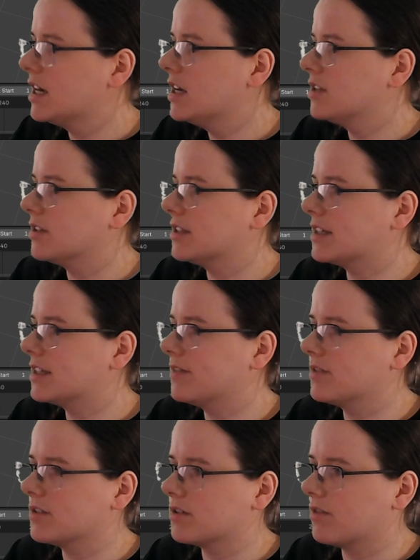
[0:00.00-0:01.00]
So this
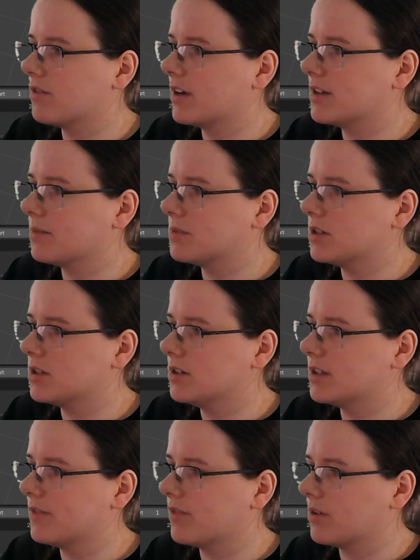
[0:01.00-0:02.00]
gives us a great
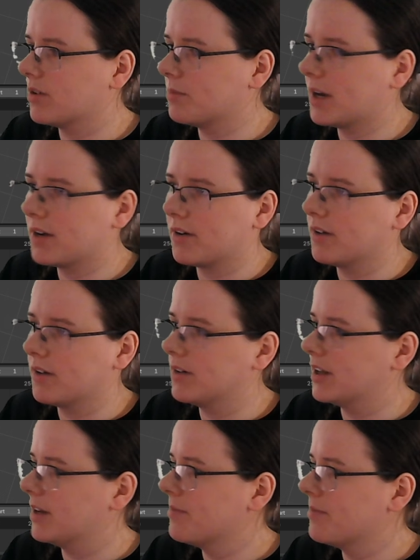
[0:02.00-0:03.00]
opportunity for a background
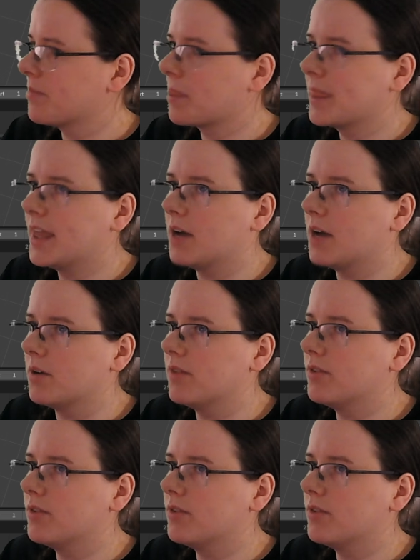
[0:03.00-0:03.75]
here. Now, if